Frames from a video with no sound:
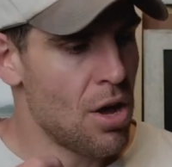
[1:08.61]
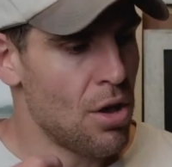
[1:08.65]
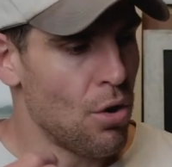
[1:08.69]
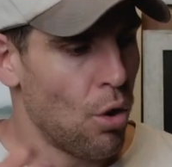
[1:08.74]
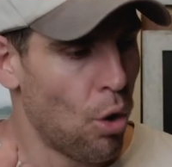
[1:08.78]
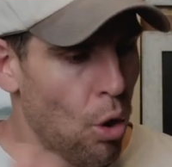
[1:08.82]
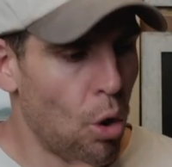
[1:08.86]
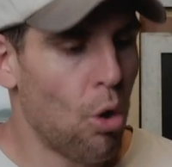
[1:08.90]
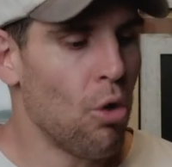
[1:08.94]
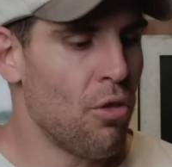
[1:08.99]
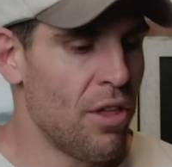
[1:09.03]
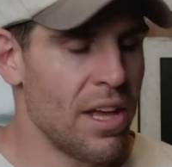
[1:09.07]

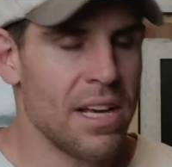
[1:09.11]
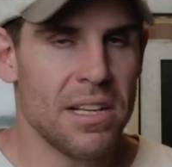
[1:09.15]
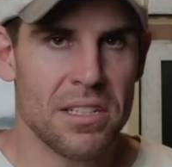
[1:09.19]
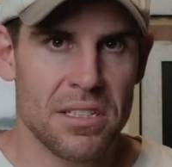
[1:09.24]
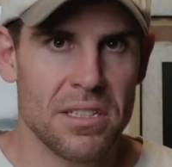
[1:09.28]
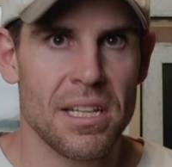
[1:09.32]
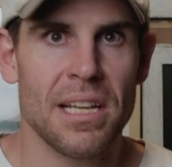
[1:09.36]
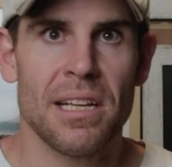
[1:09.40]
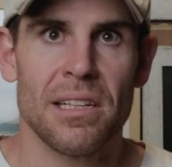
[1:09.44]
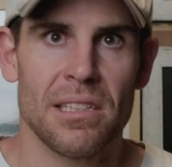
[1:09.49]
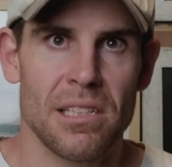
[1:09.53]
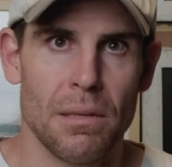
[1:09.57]
All these
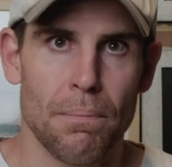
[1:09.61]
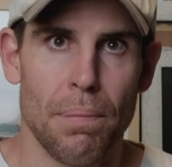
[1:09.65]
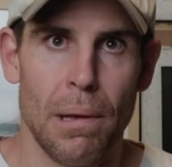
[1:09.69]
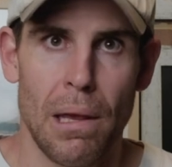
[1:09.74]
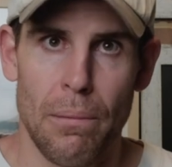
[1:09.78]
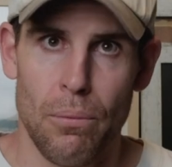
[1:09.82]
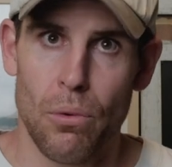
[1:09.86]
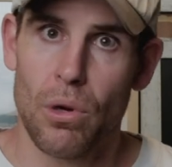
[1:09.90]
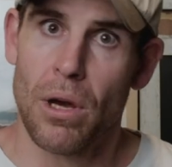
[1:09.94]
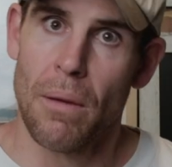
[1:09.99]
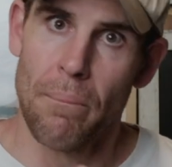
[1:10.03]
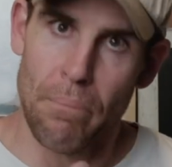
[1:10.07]
things that
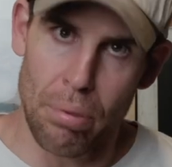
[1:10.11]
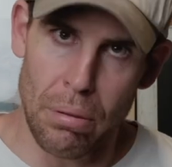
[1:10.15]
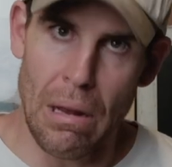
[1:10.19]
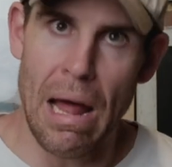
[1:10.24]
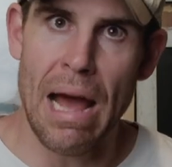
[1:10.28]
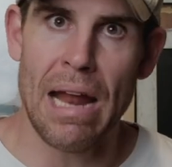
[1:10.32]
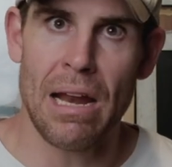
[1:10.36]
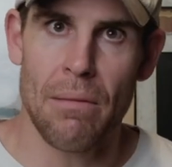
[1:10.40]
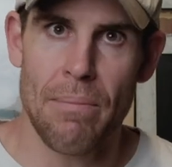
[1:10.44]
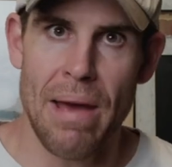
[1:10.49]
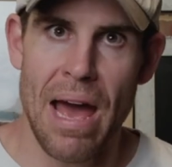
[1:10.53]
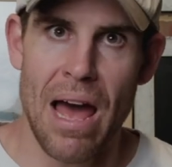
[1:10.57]
people
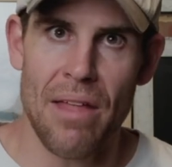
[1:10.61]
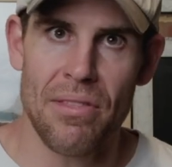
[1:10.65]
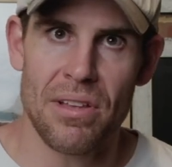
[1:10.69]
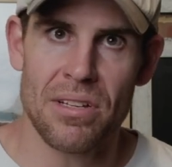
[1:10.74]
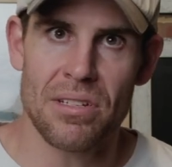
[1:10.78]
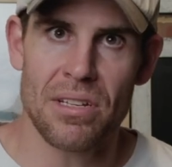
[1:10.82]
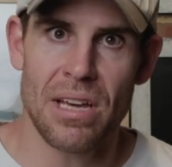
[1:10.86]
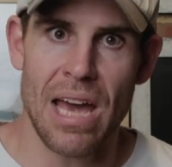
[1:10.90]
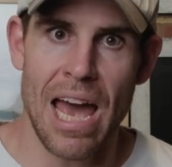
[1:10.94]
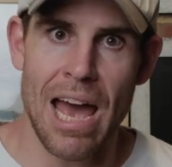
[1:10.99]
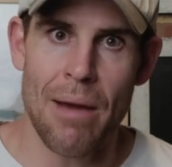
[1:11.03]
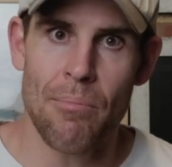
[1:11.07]
complain about this
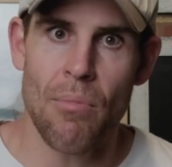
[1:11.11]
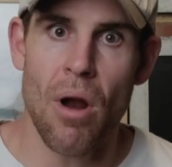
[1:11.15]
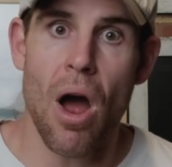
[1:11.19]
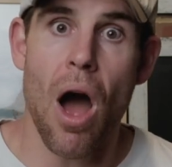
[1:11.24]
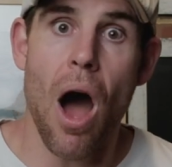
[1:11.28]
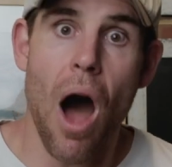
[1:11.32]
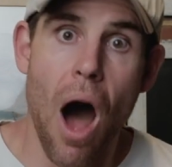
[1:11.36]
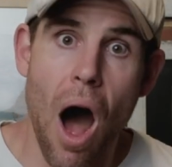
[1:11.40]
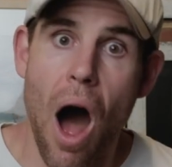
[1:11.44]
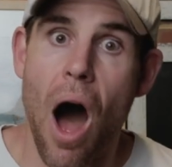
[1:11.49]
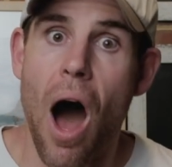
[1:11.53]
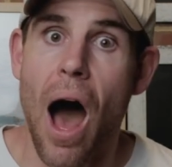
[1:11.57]
camera,
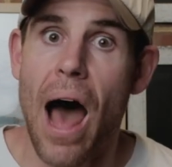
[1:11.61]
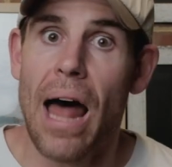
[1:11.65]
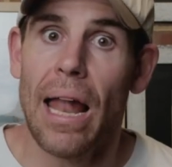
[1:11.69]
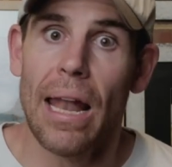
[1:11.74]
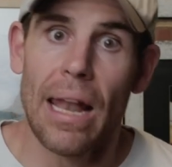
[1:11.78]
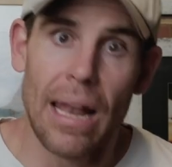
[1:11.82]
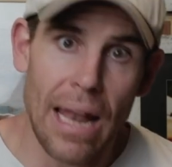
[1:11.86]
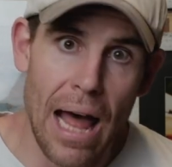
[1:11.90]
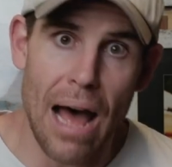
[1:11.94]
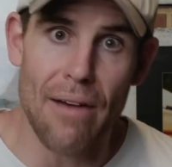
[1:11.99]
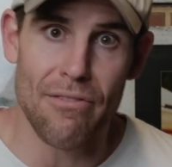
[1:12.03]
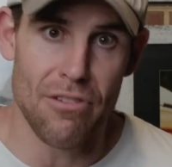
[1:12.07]
I
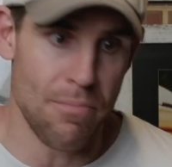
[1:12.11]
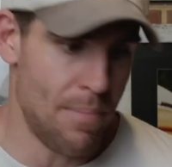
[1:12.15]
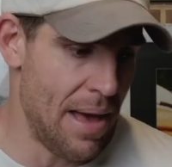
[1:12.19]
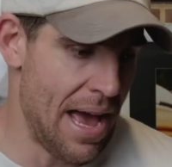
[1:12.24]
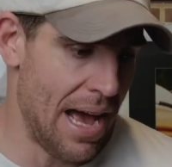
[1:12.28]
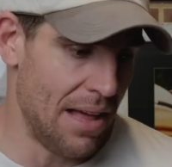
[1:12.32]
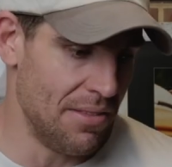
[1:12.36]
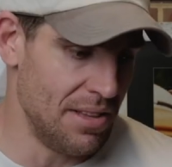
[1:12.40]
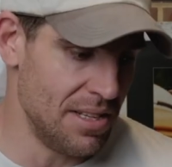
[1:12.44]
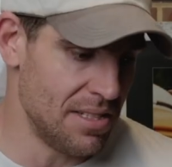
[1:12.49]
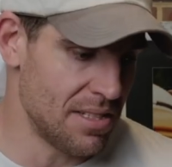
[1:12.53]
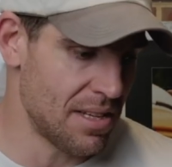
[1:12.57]
love
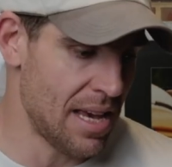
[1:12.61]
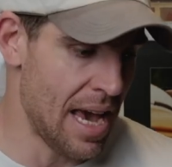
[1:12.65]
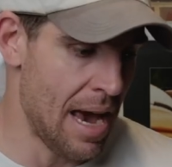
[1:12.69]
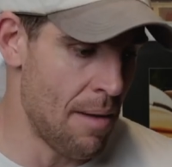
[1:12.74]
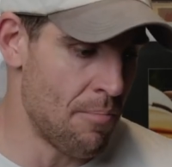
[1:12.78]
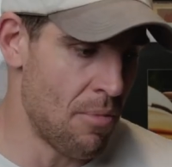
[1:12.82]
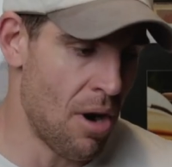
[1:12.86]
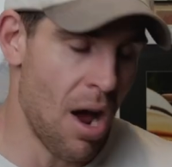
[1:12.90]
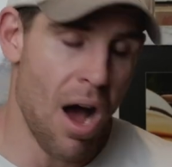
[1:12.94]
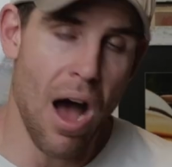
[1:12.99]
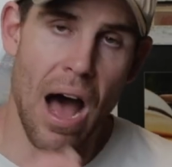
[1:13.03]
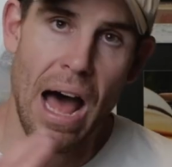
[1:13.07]
about this camera.